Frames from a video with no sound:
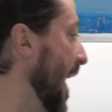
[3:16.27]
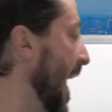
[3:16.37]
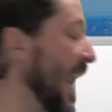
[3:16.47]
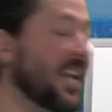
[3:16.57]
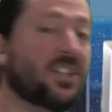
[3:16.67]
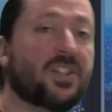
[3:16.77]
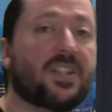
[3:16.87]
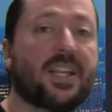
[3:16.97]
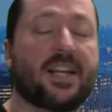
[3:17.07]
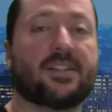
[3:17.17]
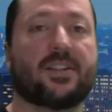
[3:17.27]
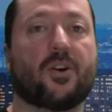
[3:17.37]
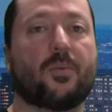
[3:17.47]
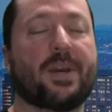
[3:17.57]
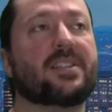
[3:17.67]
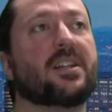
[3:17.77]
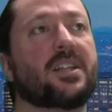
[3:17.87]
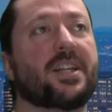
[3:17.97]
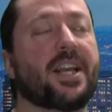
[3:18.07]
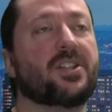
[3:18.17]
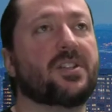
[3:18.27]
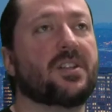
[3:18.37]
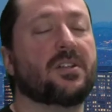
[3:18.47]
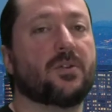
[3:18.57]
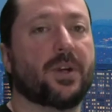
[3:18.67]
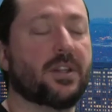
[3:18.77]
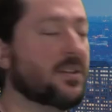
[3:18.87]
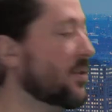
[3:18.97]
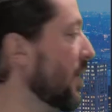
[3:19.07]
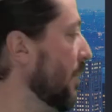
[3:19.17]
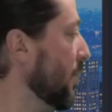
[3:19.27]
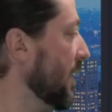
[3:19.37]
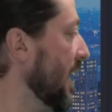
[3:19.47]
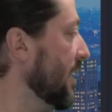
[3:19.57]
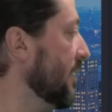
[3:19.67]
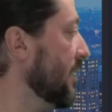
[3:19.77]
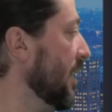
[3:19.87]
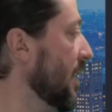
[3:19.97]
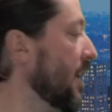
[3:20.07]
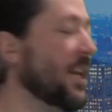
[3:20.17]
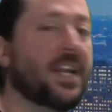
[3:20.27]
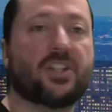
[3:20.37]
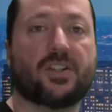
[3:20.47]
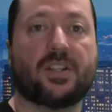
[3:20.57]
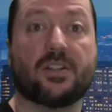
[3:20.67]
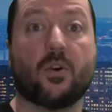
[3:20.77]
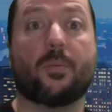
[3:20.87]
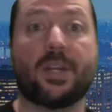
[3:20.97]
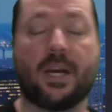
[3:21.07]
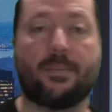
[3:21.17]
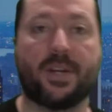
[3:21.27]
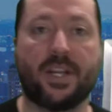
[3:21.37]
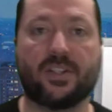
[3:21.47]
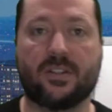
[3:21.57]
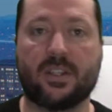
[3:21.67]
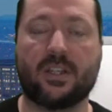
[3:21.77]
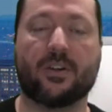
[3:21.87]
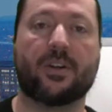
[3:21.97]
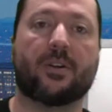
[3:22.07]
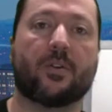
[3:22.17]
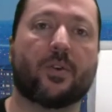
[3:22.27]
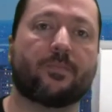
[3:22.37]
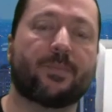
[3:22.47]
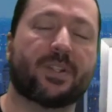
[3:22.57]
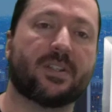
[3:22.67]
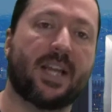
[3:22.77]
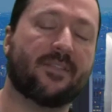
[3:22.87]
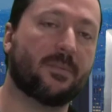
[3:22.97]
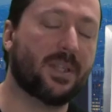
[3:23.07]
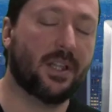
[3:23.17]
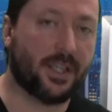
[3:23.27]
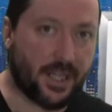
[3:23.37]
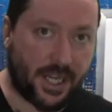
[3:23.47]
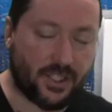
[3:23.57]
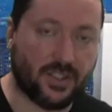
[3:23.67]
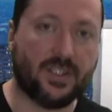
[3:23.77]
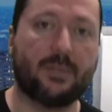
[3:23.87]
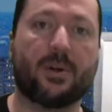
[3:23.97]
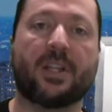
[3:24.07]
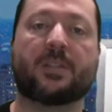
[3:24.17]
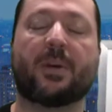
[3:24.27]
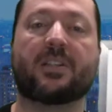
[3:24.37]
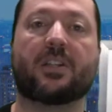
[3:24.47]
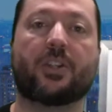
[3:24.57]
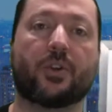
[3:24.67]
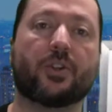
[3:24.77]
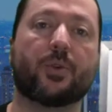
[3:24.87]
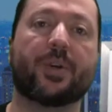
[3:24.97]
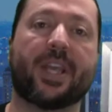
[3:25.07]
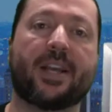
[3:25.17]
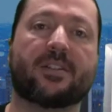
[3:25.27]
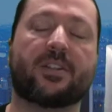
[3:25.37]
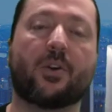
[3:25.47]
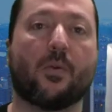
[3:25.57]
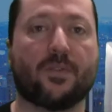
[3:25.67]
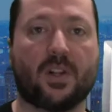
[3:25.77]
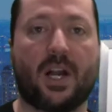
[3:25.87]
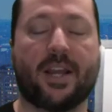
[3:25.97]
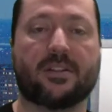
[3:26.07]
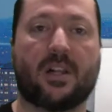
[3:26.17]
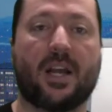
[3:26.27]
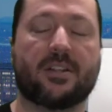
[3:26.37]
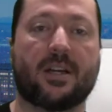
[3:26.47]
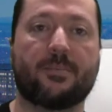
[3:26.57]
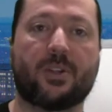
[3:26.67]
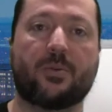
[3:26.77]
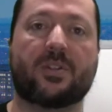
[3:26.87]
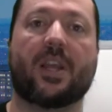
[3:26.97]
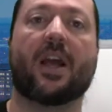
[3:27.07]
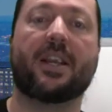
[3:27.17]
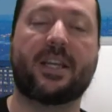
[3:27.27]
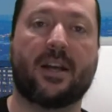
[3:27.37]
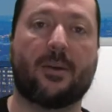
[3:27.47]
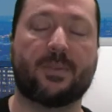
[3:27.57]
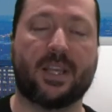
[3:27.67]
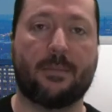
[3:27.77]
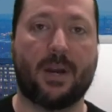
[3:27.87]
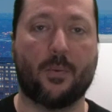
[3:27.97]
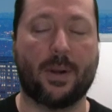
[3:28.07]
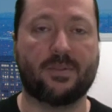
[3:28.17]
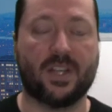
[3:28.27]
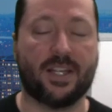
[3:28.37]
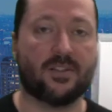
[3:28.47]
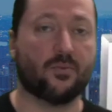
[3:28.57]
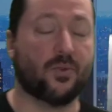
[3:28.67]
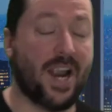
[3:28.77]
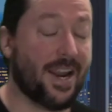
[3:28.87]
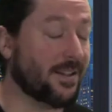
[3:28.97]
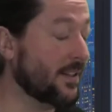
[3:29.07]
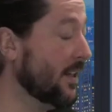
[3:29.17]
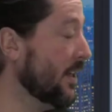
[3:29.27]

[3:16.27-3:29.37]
Agency SEO, basically an agency, so I can describe what that is. An agency is opening up an agency, or it doesn't have to be like an agency, but it's basically you're doing SEO for clients. Clients come to you and say, I need help to get my websites ranked.